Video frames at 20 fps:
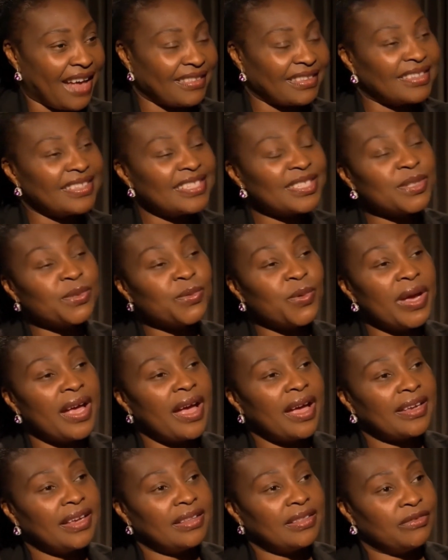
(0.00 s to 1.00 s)
I think this is
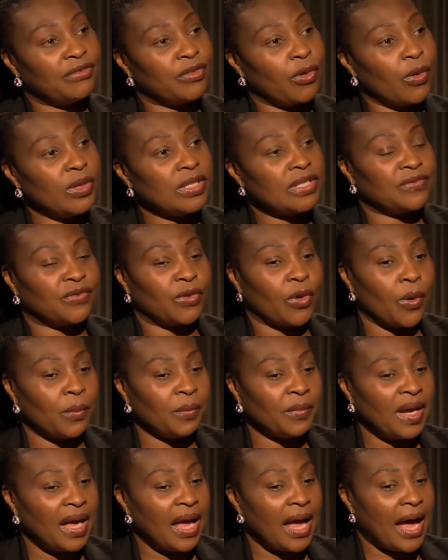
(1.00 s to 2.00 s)
where I get the voice
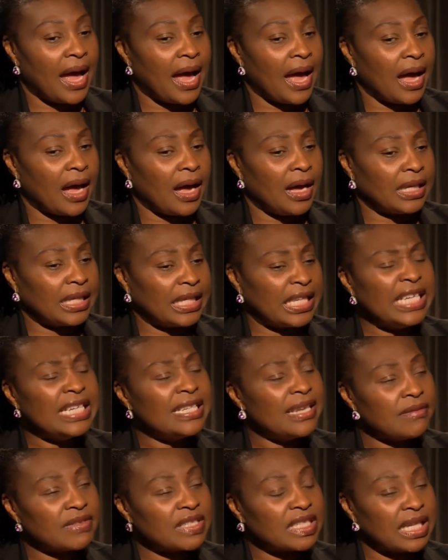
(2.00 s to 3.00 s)
from. He
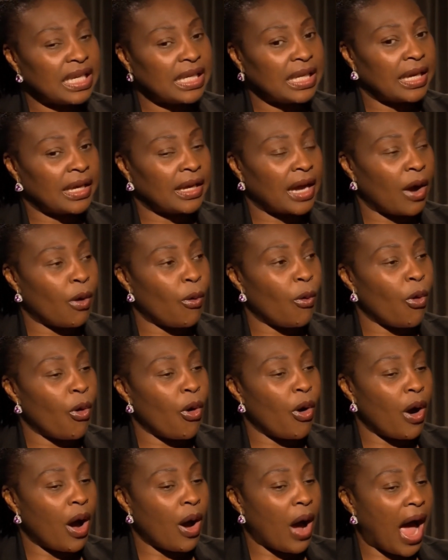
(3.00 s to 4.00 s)
loved singing.
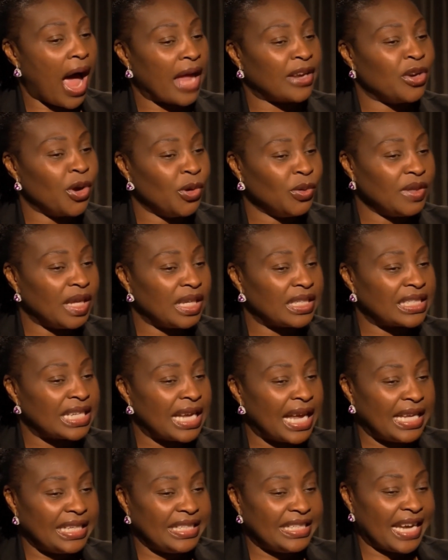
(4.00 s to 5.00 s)
I know that
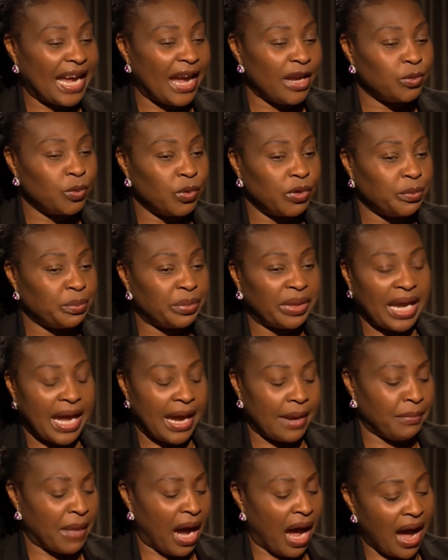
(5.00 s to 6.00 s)
Dad would
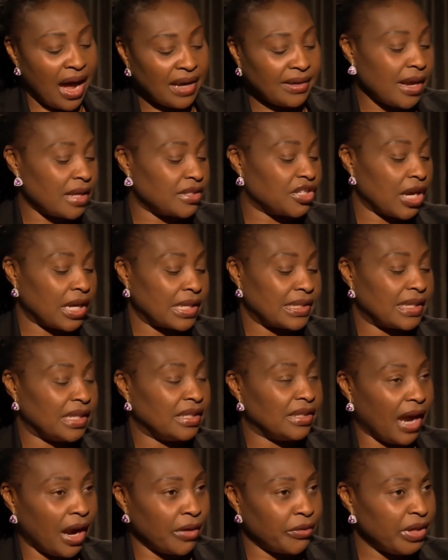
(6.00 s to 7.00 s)
play Mahalia
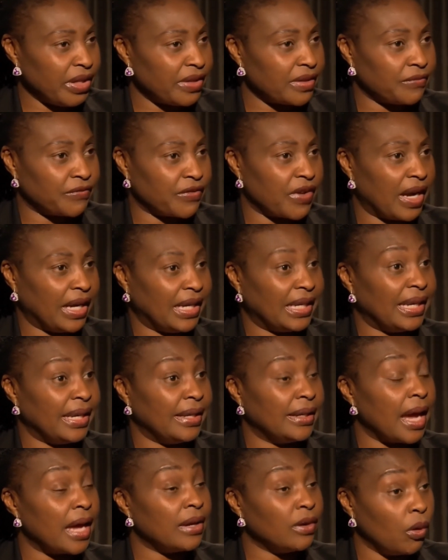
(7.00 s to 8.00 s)
Jackson, Aretha
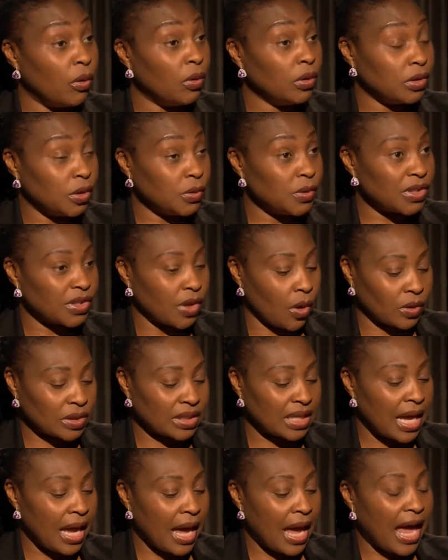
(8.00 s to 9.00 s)
Franklin, and all those
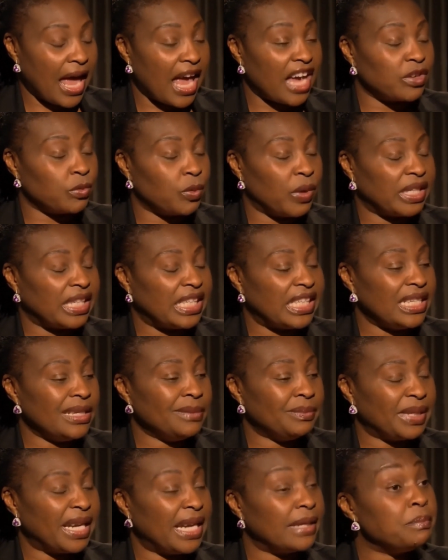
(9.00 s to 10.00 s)
songs. And when
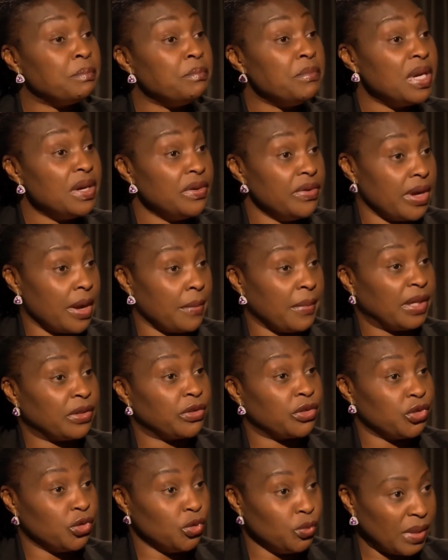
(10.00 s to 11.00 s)
he played Miriam
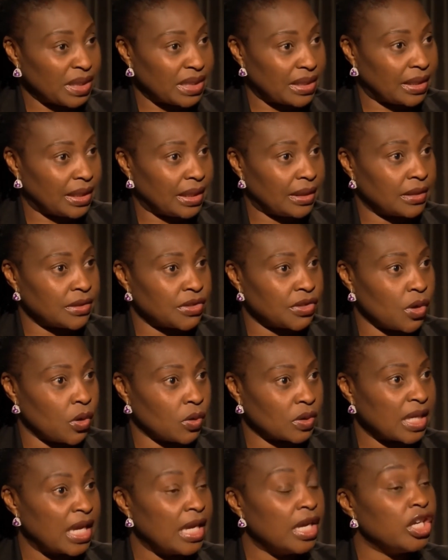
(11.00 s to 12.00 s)
and Hugh Masekela's
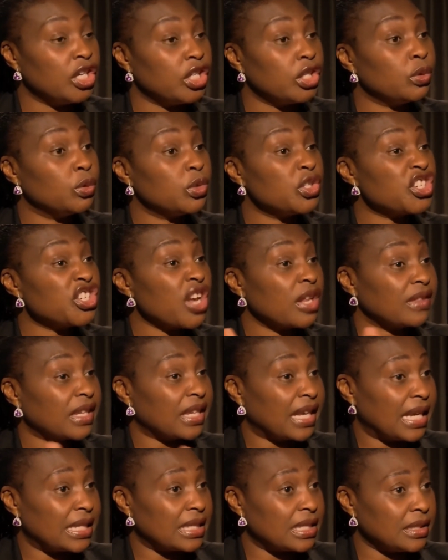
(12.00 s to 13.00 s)
songs, he would shut
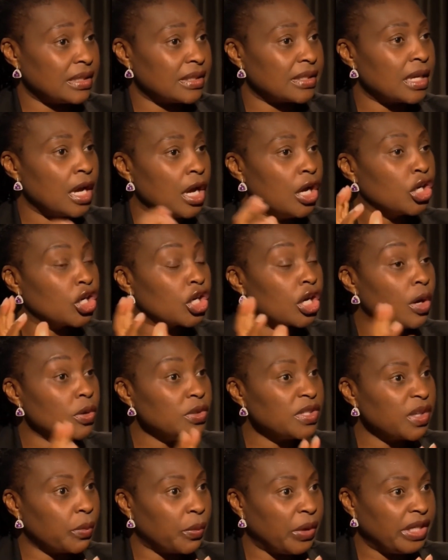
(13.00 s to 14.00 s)
the curtains,
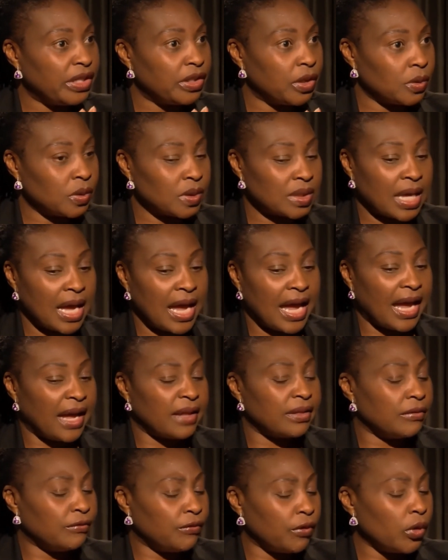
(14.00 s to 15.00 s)
close the windows,
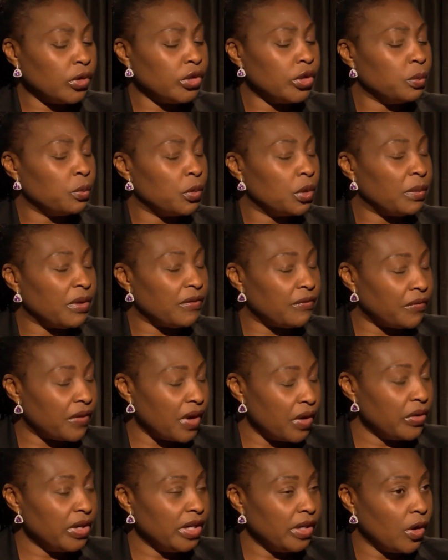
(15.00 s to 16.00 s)
and the volume would be
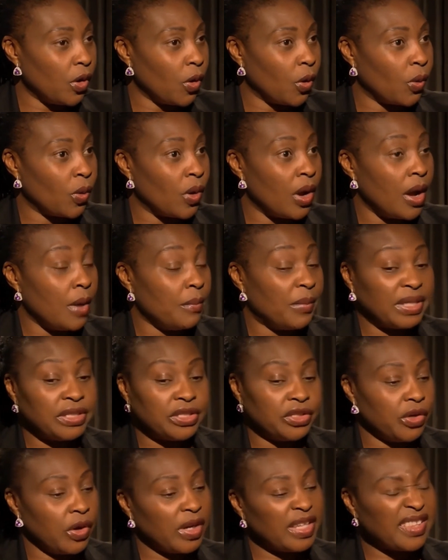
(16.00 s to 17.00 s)
very low.
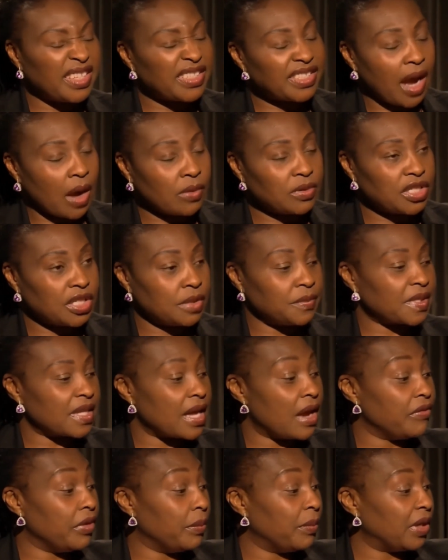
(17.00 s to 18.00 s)
But, you know, in the
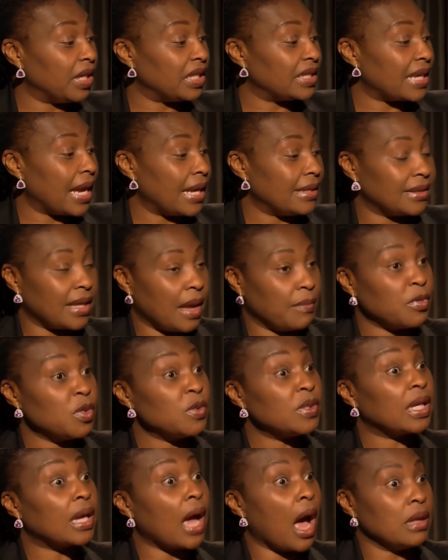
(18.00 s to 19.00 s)
townships, everybody takes their
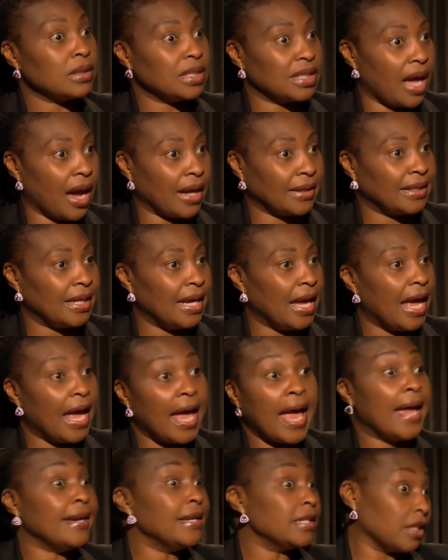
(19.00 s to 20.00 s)
music outside,
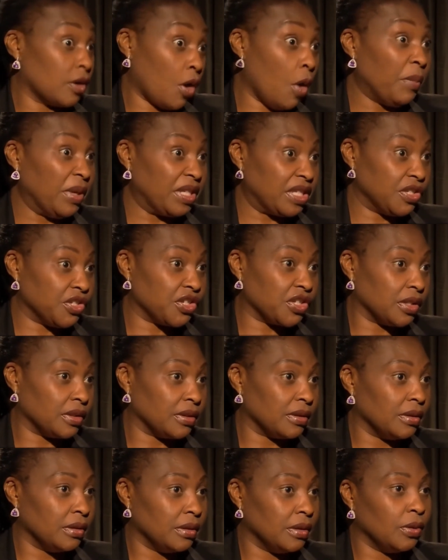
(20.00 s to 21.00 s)
and it's a
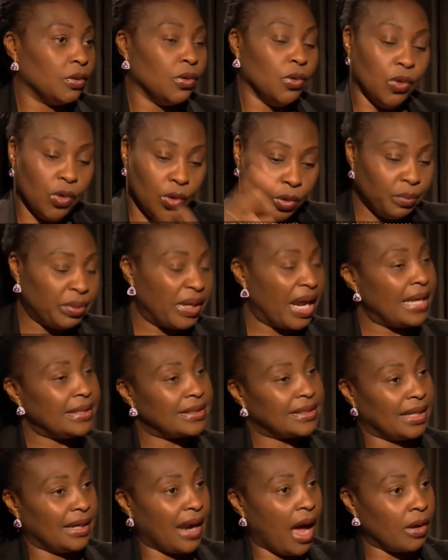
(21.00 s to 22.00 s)
competition. Who
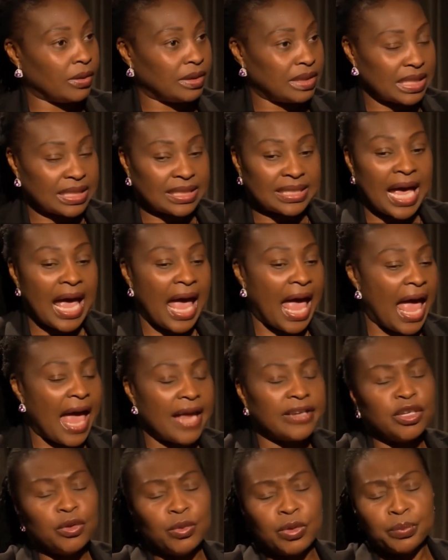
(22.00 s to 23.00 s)
plays the loudest?
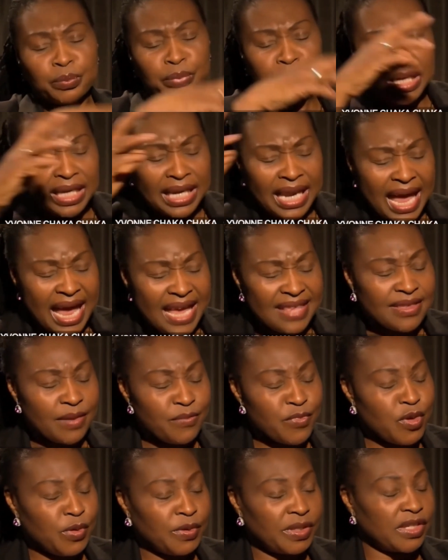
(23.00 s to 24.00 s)
And he would play
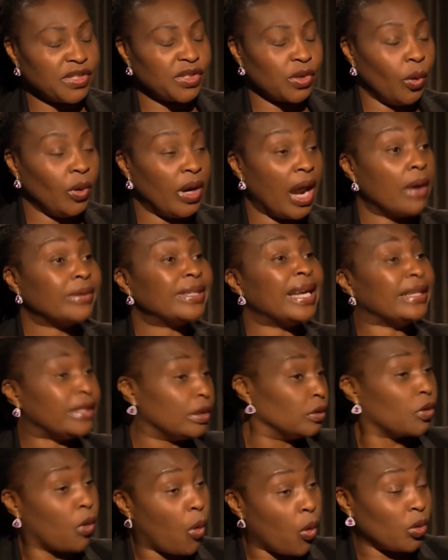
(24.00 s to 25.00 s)
the music so loud, and
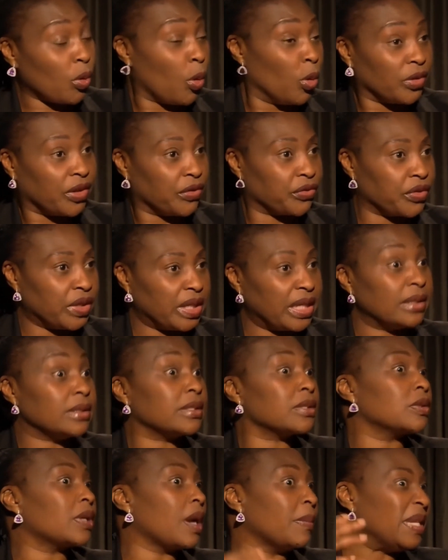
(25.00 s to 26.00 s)
he'll call all the three
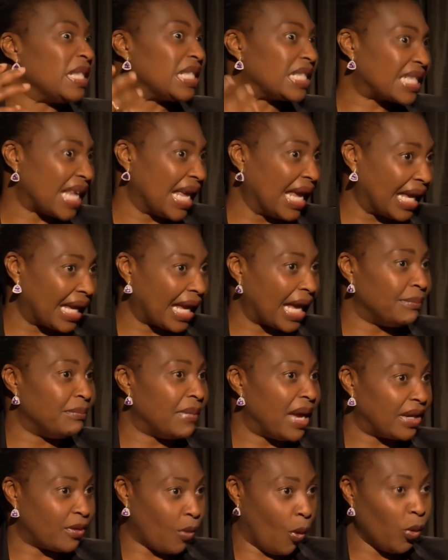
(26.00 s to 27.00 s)
girls to come and sing
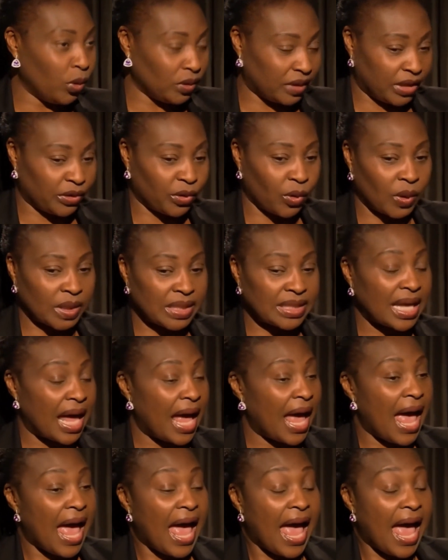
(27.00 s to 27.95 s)
and make all the noise.